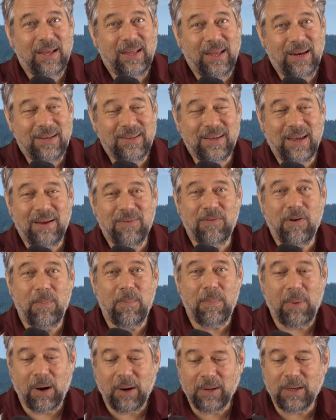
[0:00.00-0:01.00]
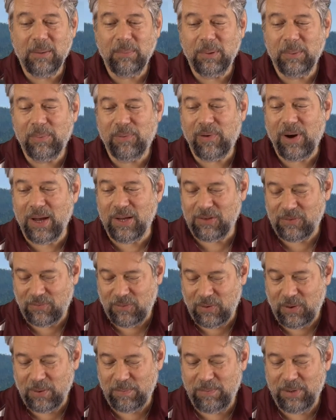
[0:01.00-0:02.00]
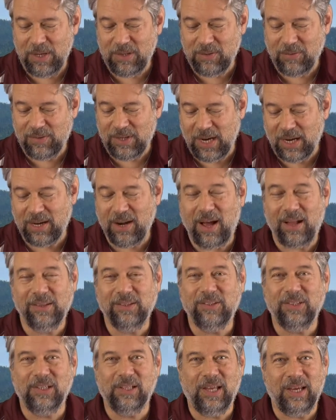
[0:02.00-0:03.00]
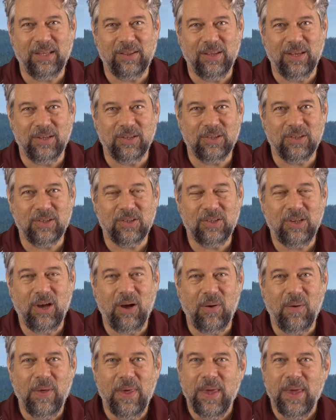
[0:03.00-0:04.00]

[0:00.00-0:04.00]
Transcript: That is a remarkable price for a piece of technology like this. So,